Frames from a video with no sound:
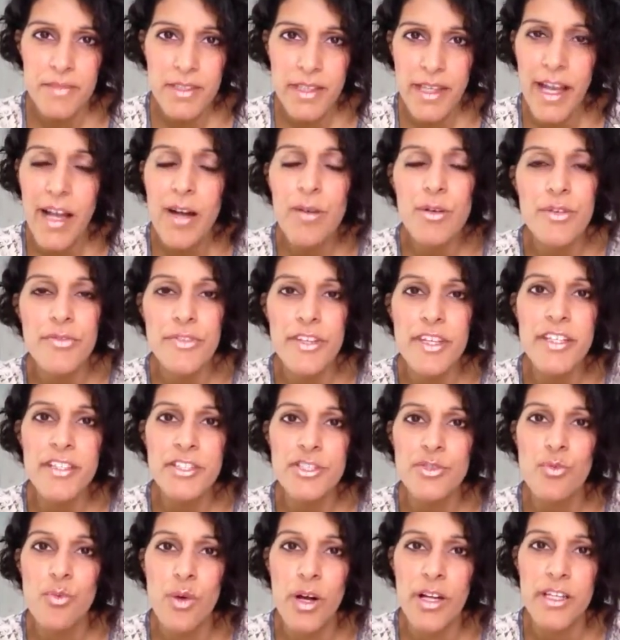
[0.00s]
How if
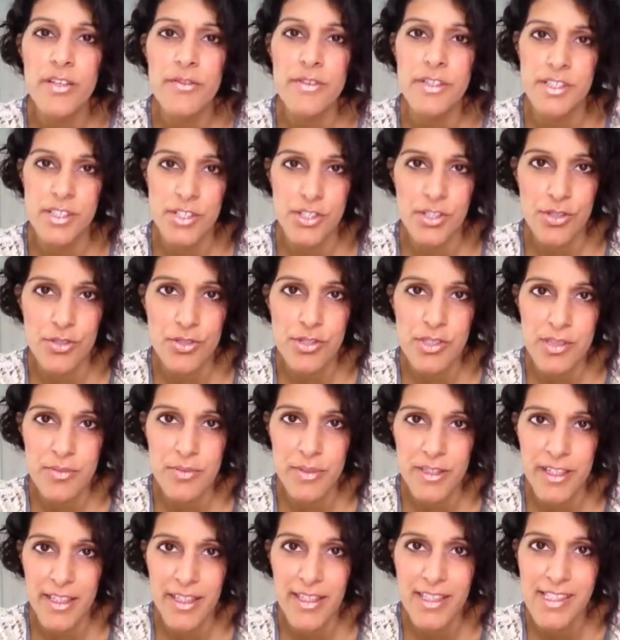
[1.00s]
each one of us choose to be
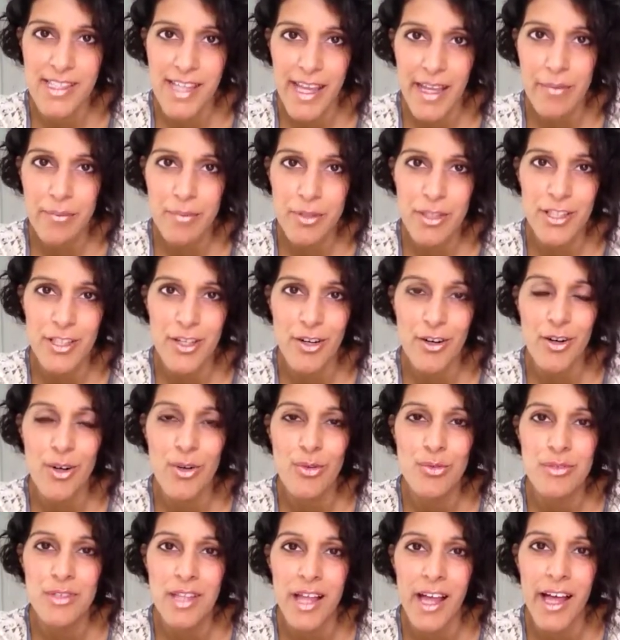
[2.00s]
the example in our
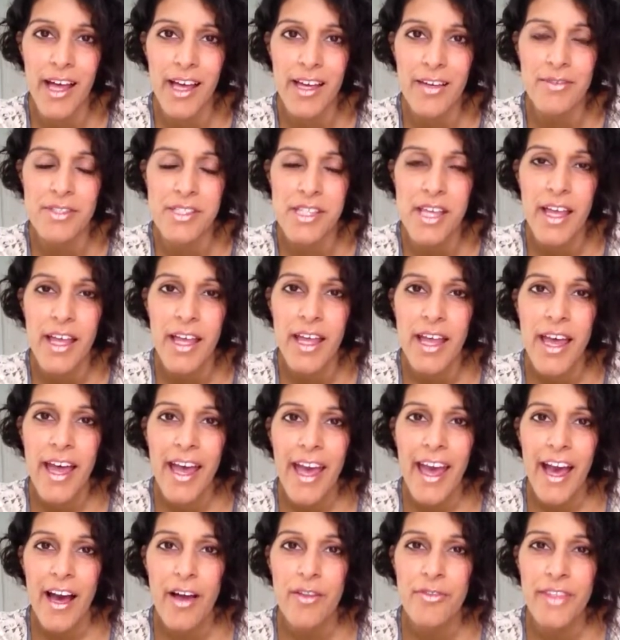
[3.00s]
own lives,
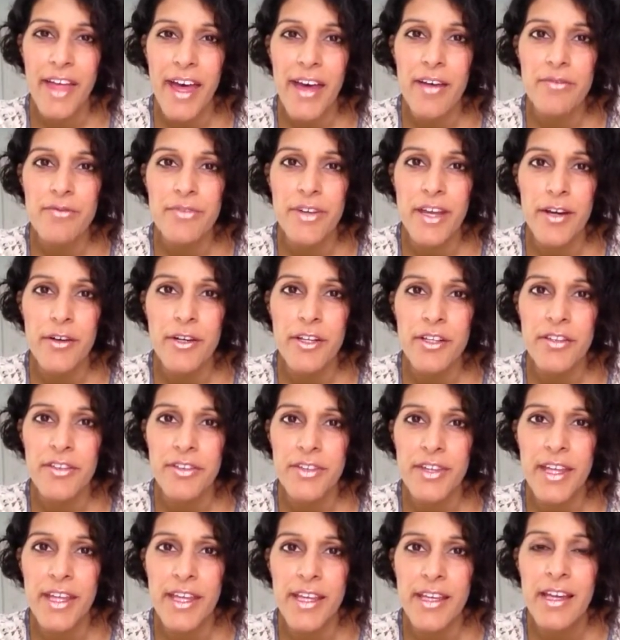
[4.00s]
how that very
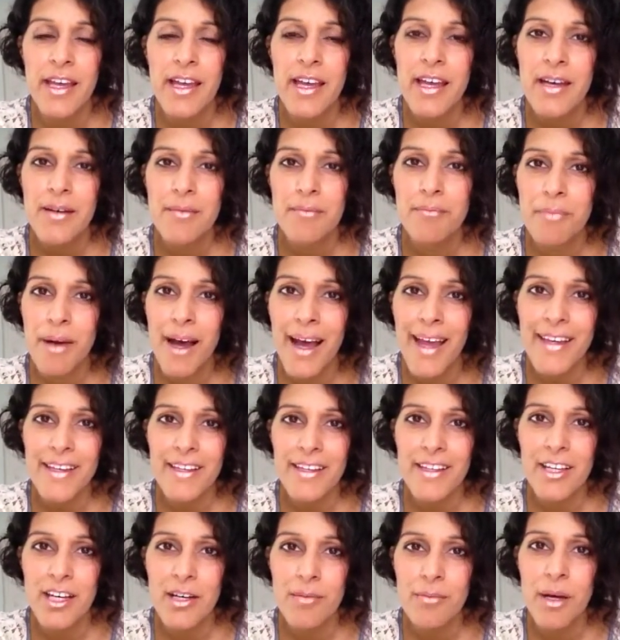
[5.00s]
thing
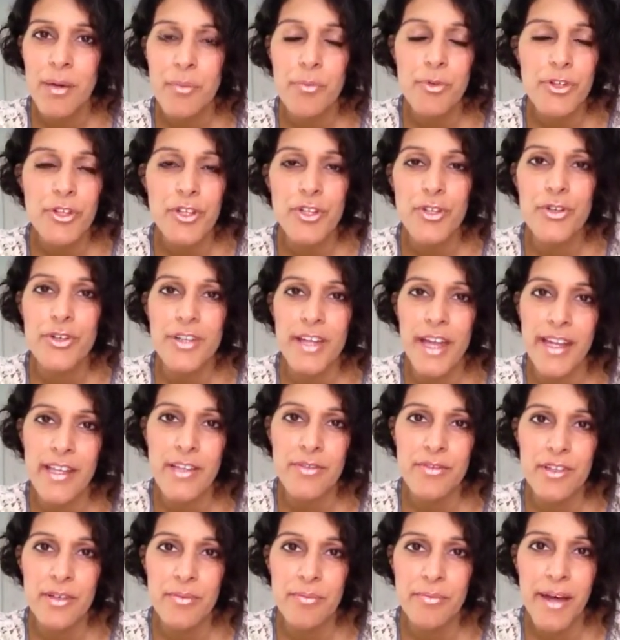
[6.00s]
might come up with the
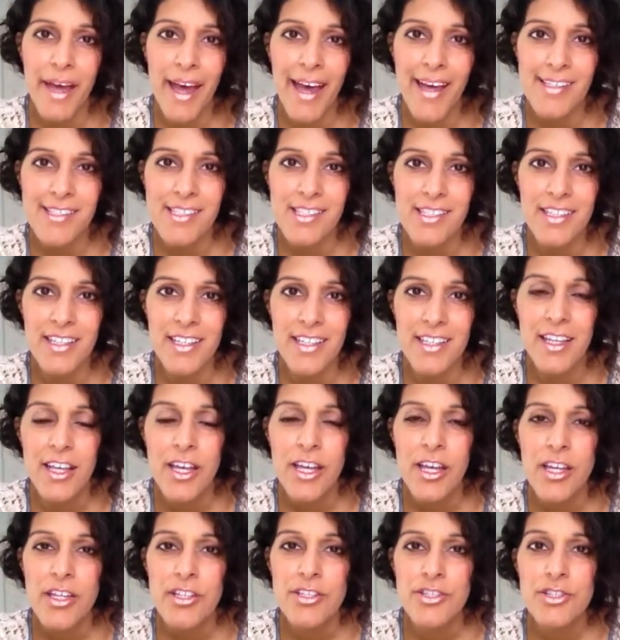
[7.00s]
creative capacity
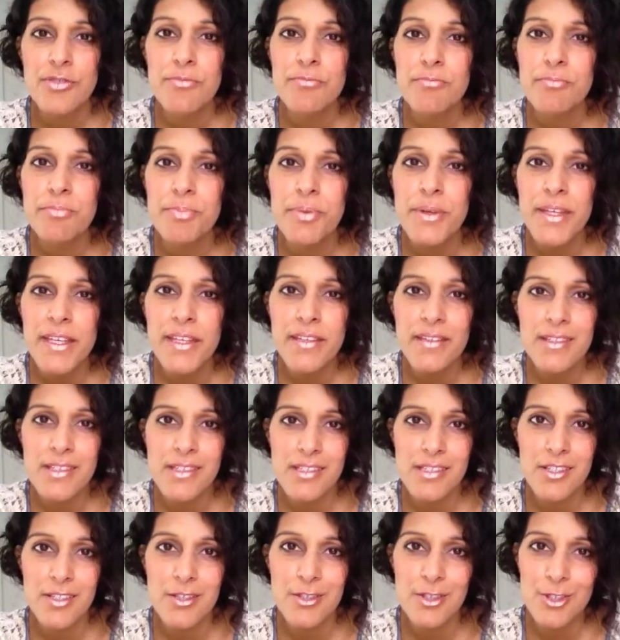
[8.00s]
to be the
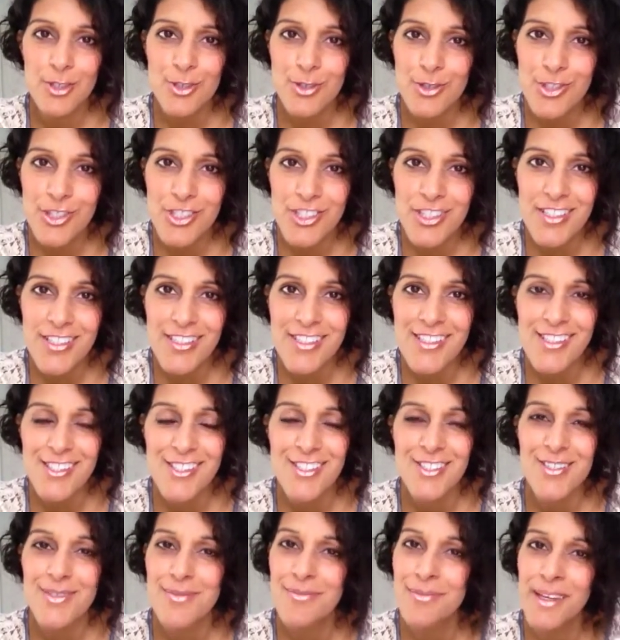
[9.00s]
solutions
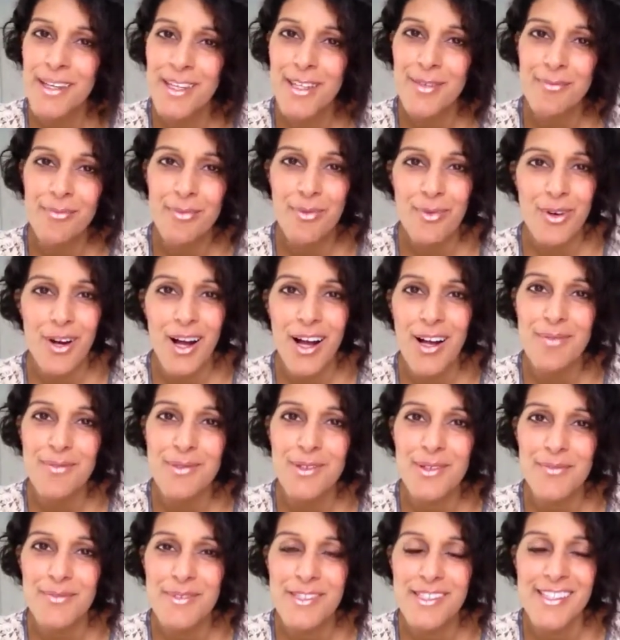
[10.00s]
to the many
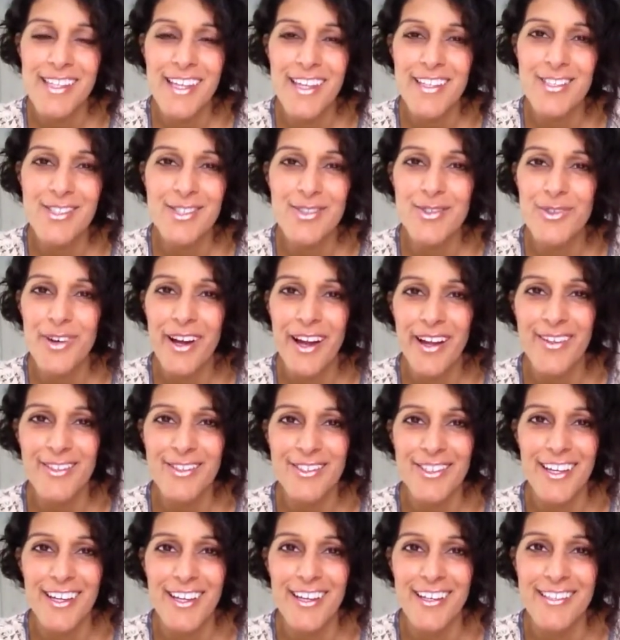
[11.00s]
problems that
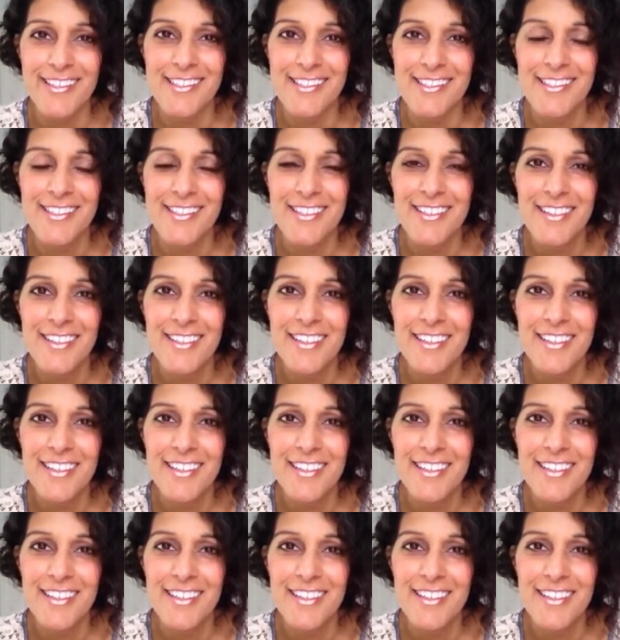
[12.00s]
surround us.